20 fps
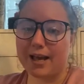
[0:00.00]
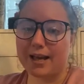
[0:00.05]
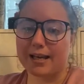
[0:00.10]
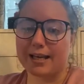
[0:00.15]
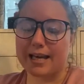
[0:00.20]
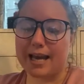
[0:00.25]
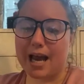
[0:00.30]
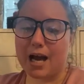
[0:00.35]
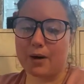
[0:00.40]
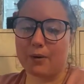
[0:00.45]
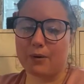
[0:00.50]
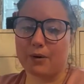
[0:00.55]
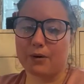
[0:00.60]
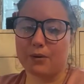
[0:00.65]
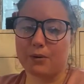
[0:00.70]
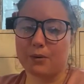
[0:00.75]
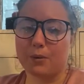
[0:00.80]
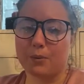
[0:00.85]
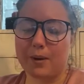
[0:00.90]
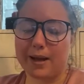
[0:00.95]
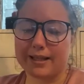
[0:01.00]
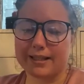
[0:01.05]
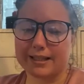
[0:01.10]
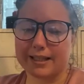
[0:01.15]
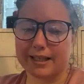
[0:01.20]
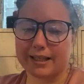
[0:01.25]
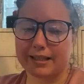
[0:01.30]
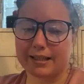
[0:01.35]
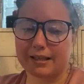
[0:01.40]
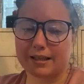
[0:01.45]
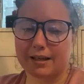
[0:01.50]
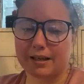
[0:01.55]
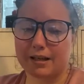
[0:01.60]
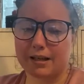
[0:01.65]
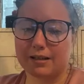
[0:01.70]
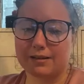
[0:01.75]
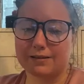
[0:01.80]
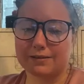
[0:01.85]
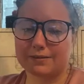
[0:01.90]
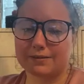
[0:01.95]
Now the wedding
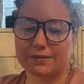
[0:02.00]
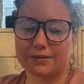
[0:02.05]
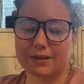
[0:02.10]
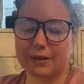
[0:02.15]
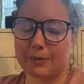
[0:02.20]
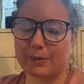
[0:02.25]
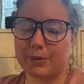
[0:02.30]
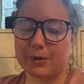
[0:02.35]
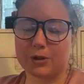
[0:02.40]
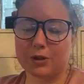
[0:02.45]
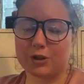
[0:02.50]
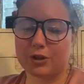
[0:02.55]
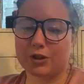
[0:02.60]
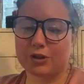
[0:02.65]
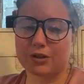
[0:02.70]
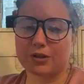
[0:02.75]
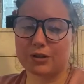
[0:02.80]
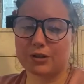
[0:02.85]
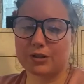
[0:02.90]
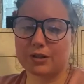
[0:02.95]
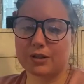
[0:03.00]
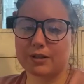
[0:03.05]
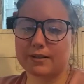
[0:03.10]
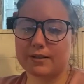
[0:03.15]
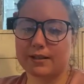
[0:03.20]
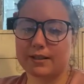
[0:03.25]
was just